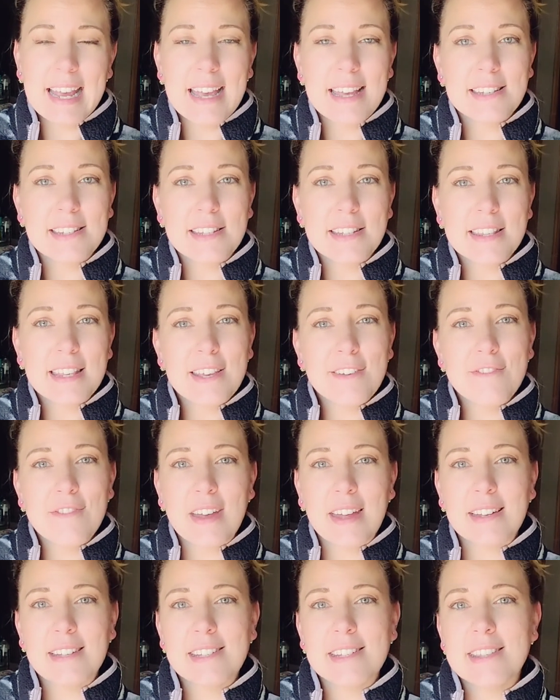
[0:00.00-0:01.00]
as to the
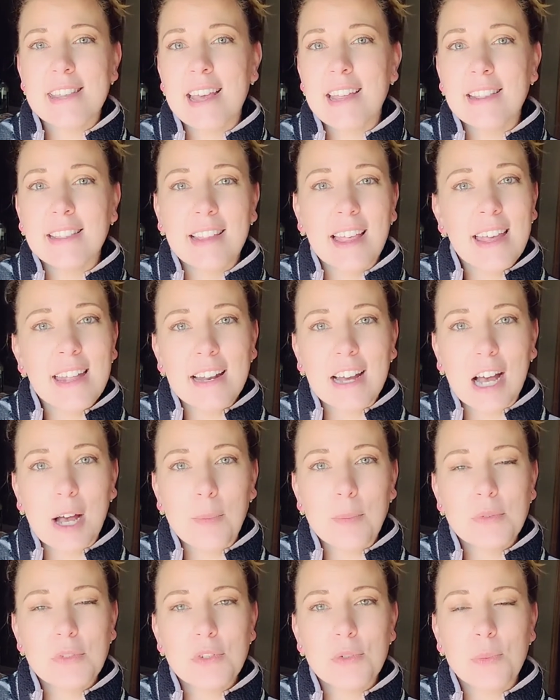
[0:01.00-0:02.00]
events that led
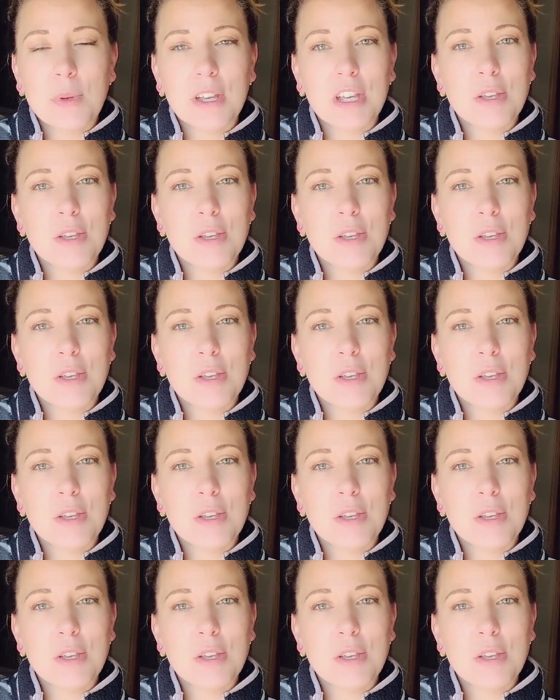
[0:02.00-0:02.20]
up to when